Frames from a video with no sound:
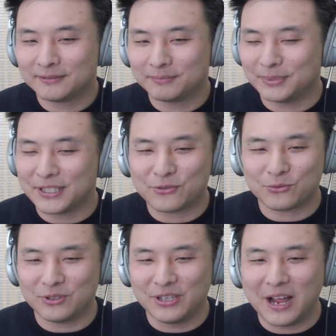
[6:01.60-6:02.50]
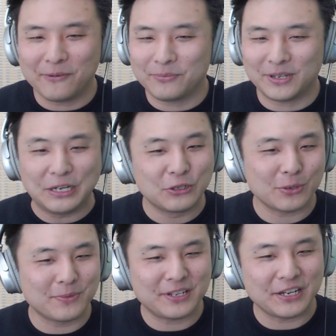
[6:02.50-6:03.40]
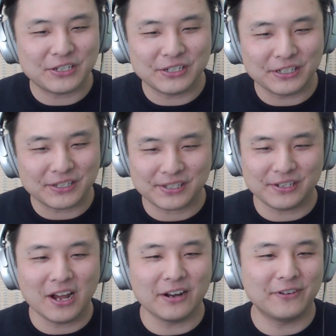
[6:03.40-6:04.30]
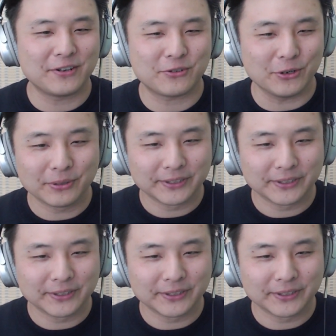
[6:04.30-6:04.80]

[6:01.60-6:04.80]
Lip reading: But it's not, the instrumentation is not retro.